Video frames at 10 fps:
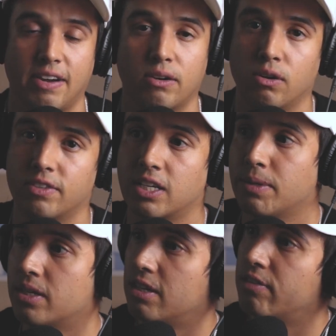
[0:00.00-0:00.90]
I don't know if it's gonna
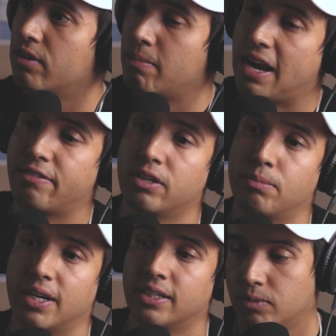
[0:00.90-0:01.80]
be good for you or bad for you,
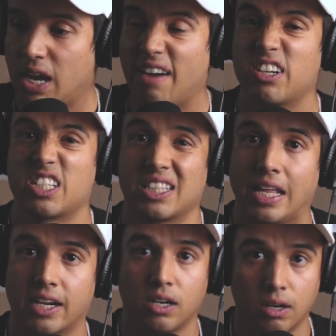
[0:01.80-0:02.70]
but you have to just
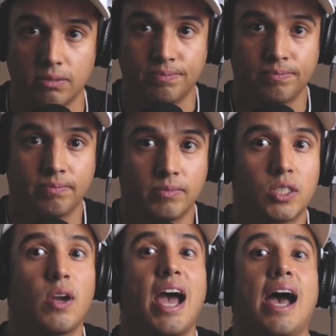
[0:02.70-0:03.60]
let go.
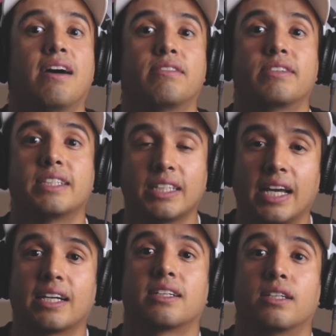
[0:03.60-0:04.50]
You have to
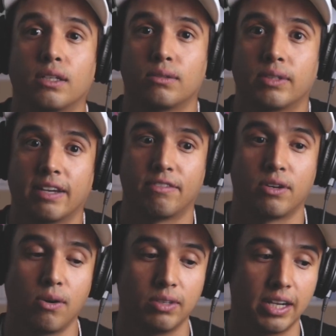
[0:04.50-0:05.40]
let go. If you
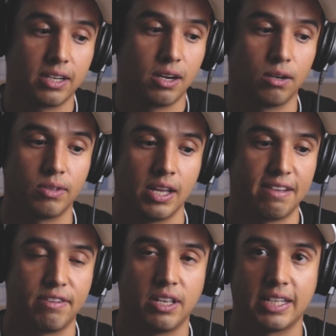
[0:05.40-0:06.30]
don't let go, I
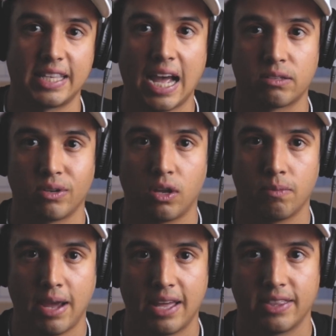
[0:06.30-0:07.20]
feel like that's when all the
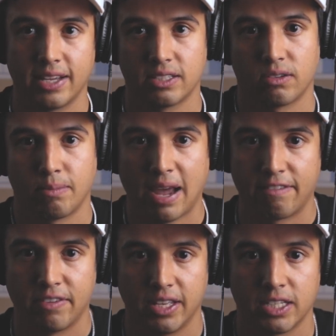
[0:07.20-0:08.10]
bad things or the
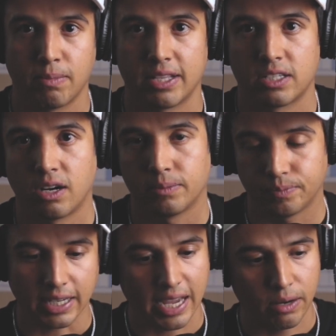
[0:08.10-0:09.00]
bad feelings might start.
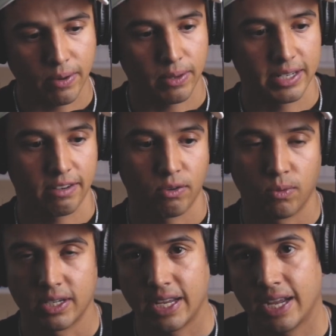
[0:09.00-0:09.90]
Again, we only did it for
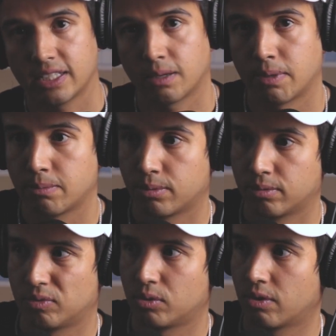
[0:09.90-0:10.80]
1 day. Some
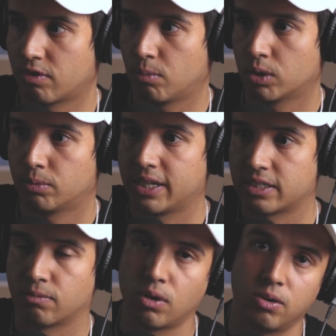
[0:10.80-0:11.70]
people do it for multiple days
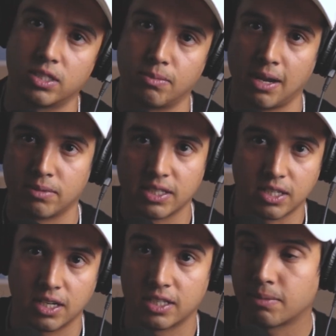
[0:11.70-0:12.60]
in a row, and sometimes it's
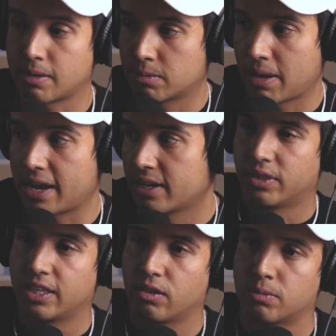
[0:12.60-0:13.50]
good, sometimes bad
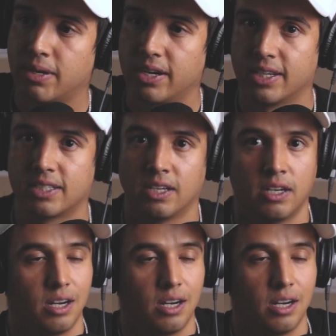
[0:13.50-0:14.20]
within those periods.